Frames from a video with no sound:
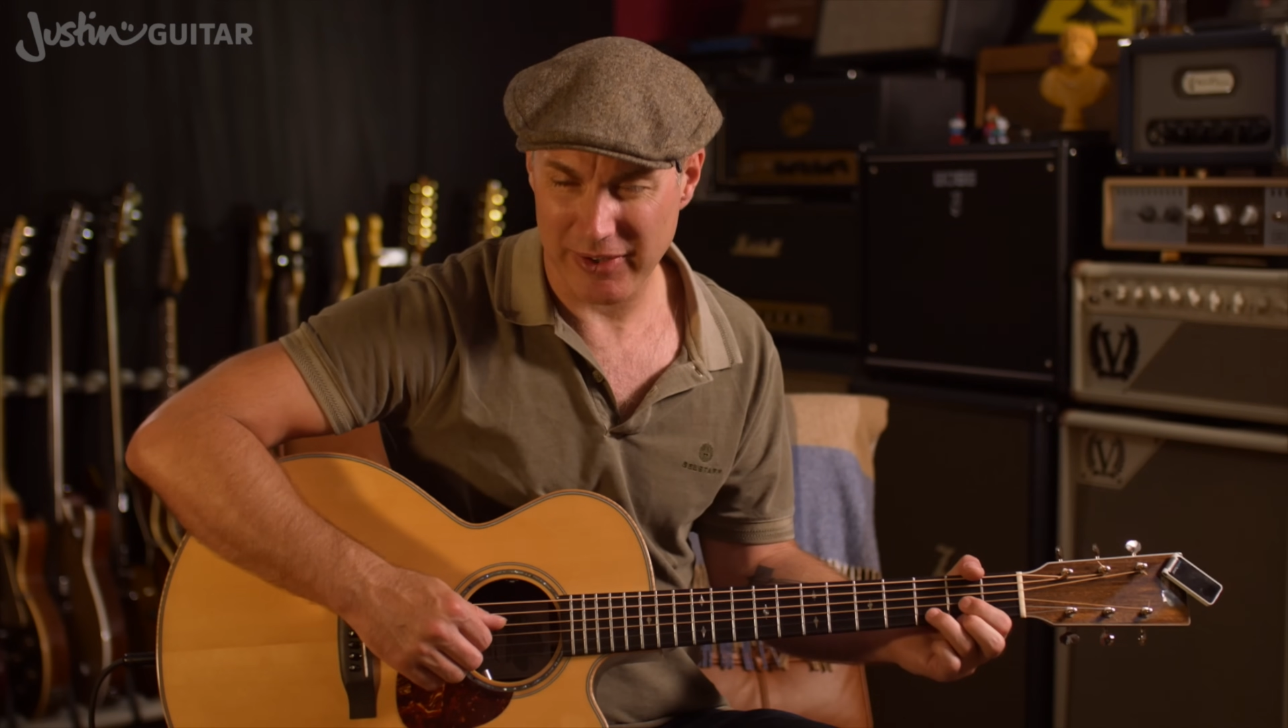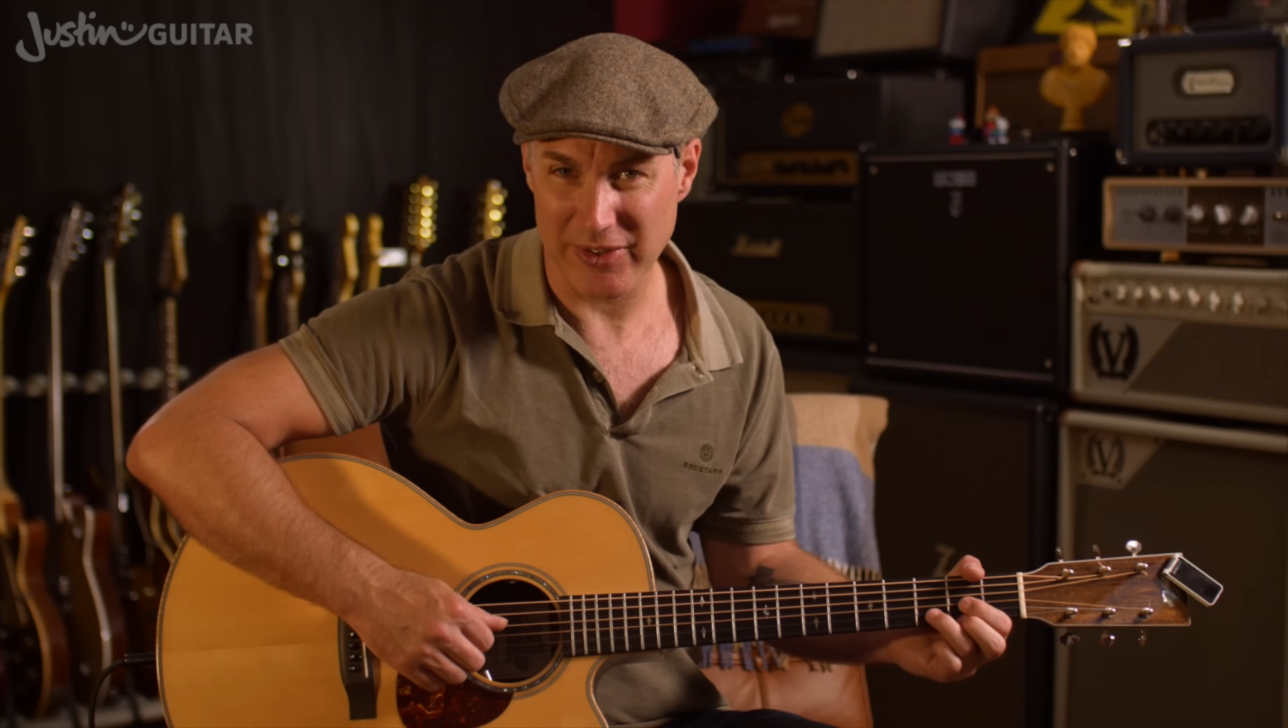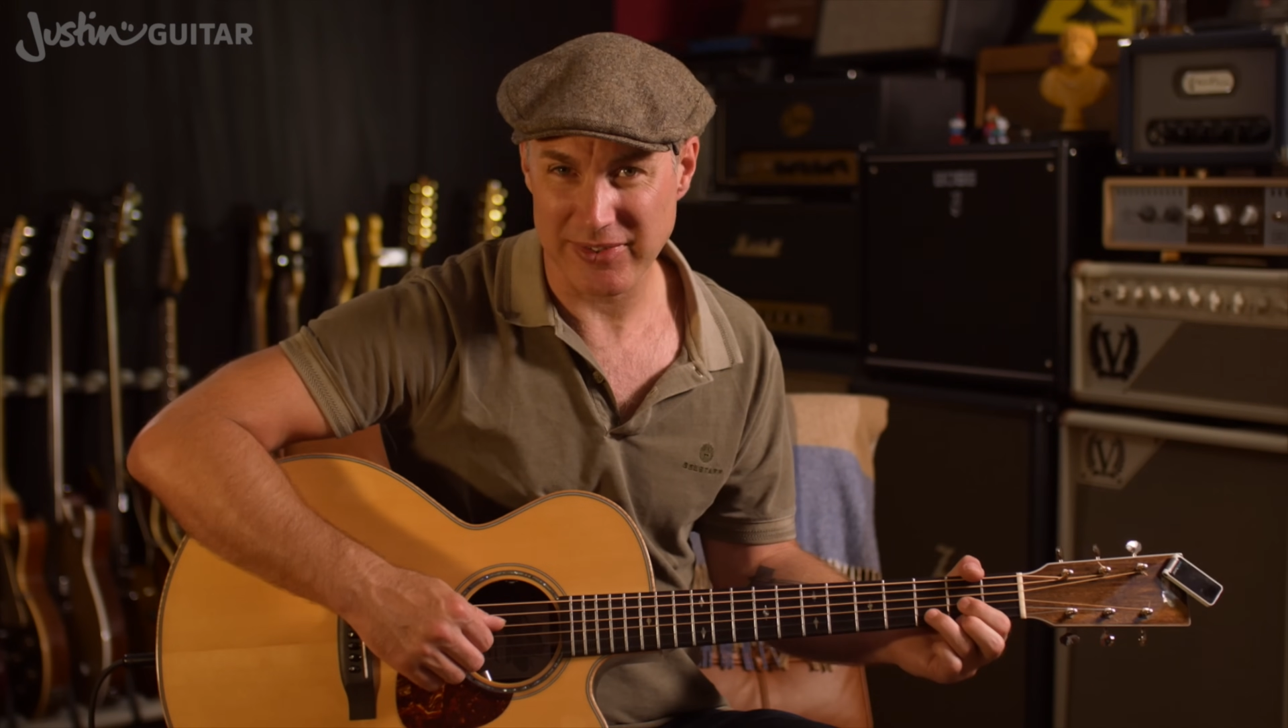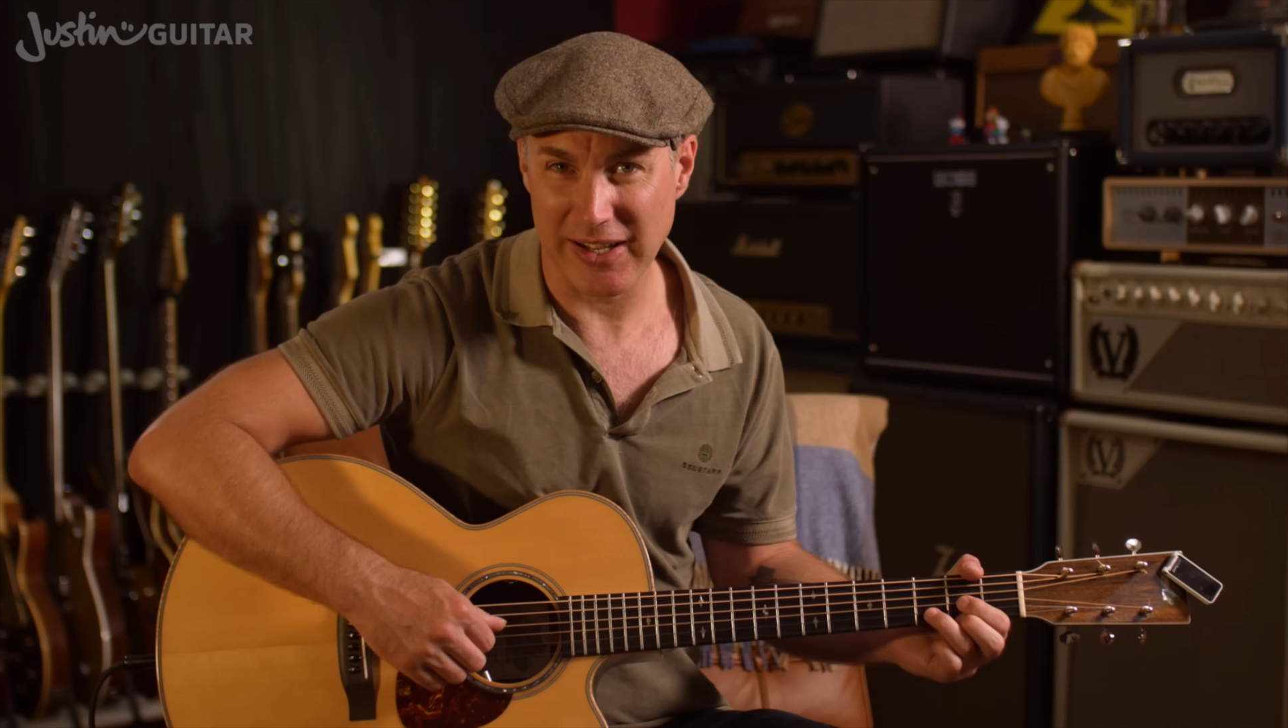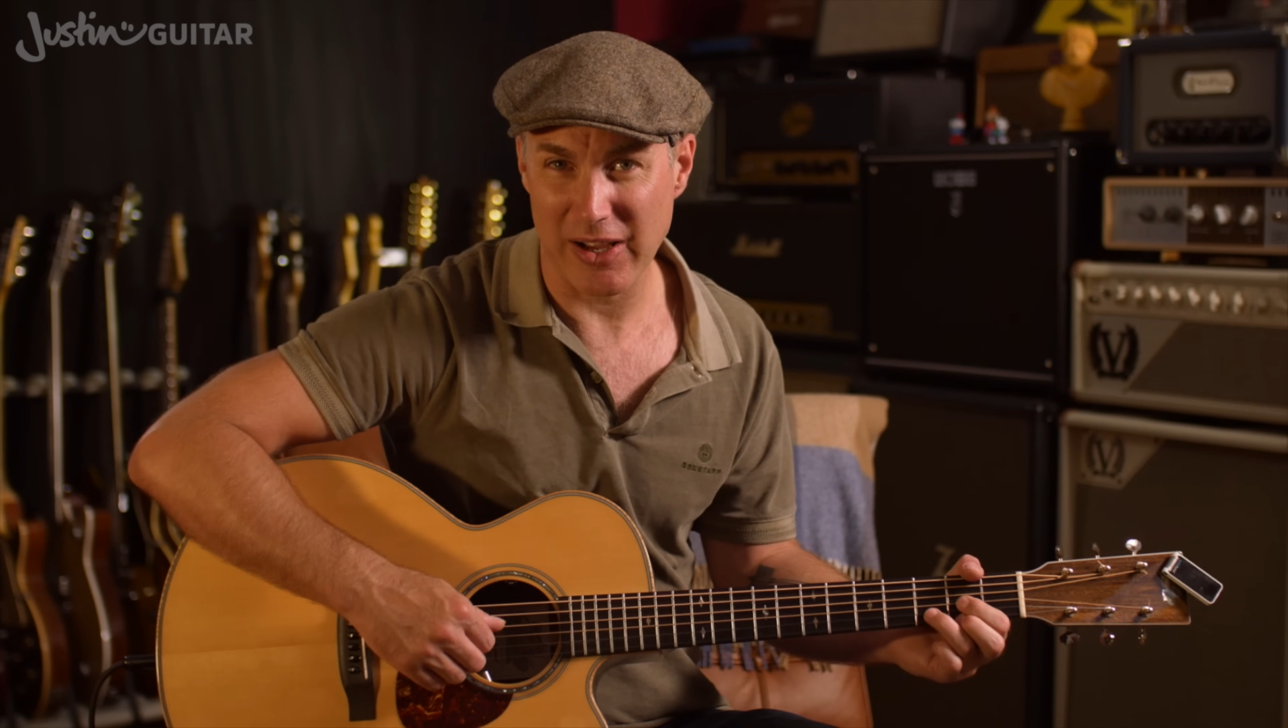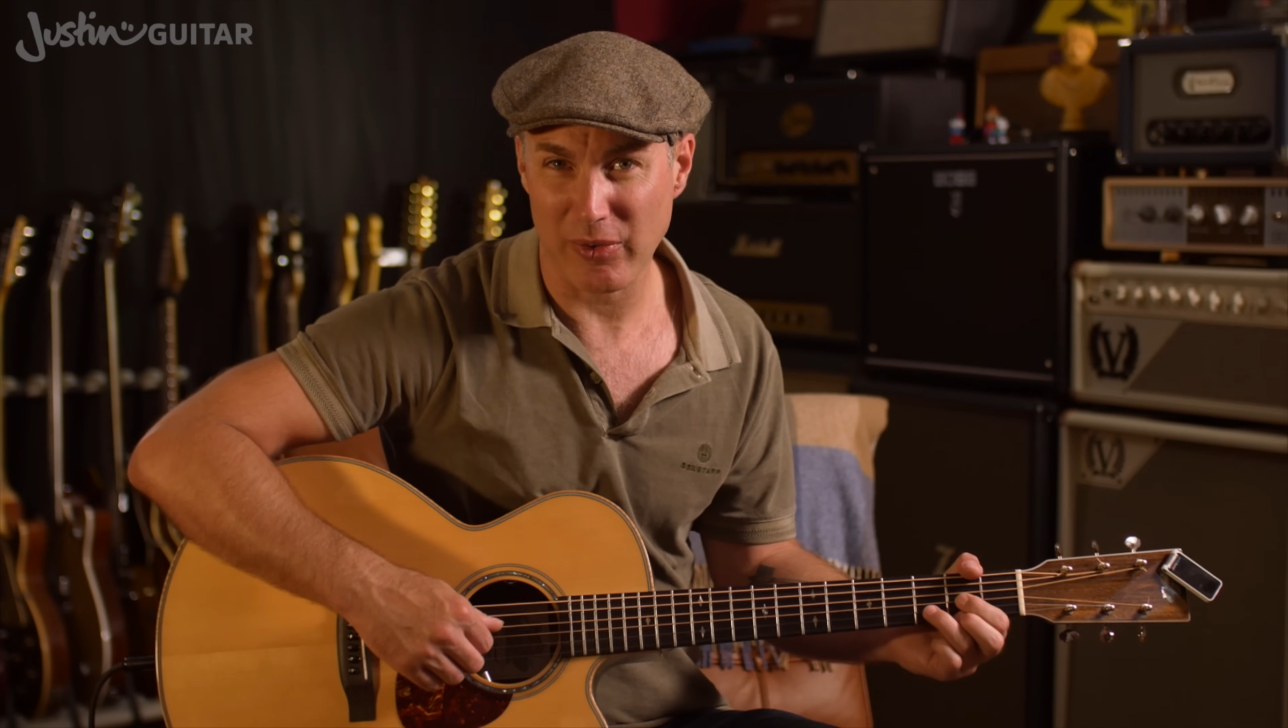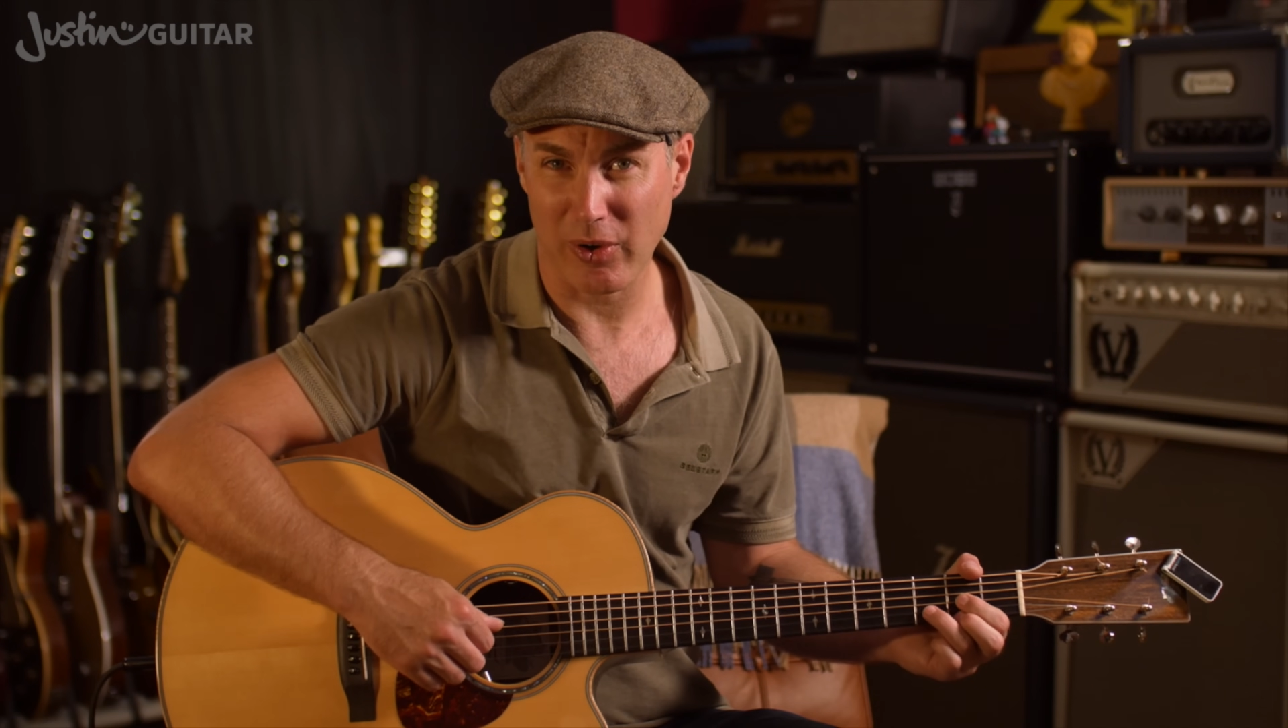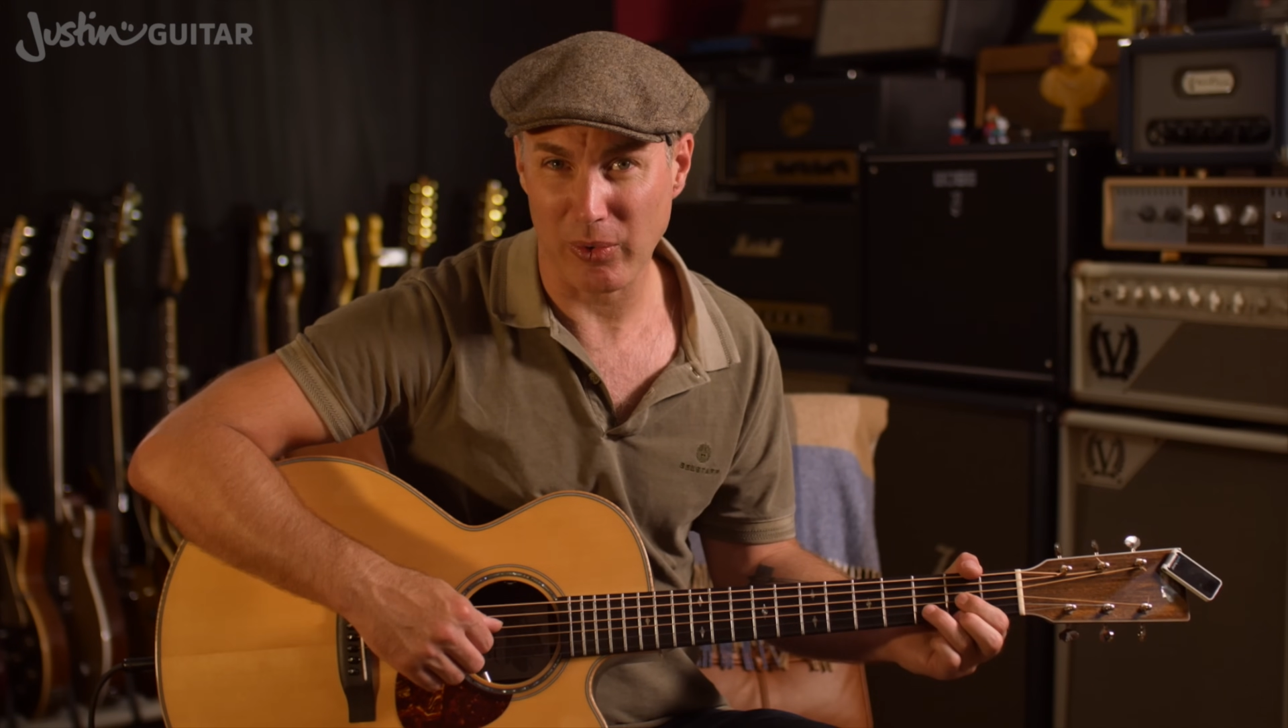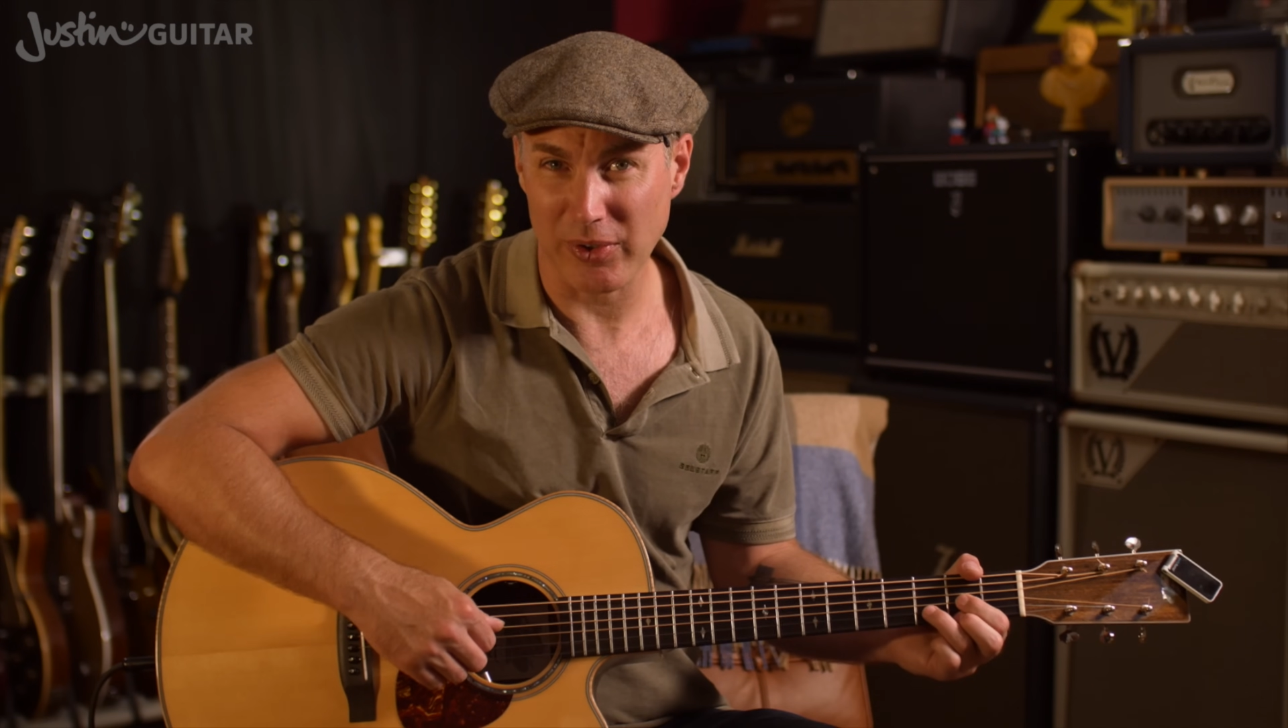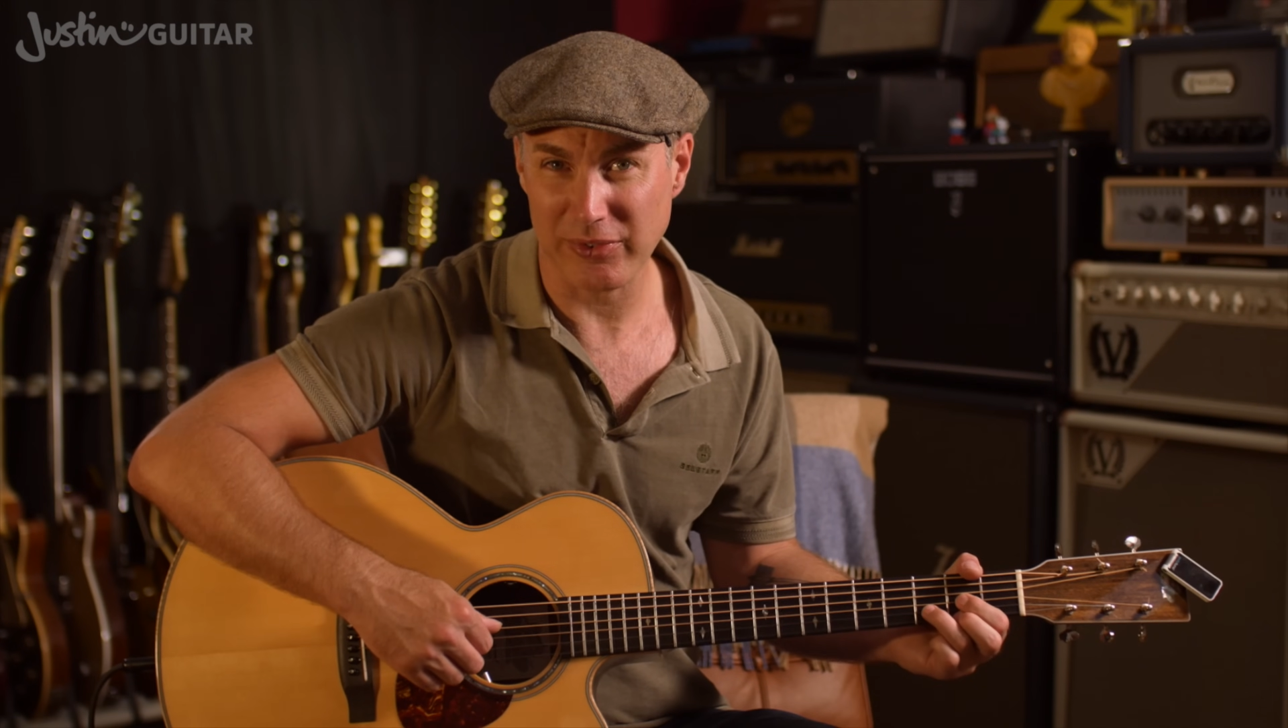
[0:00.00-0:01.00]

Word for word: of the sound hole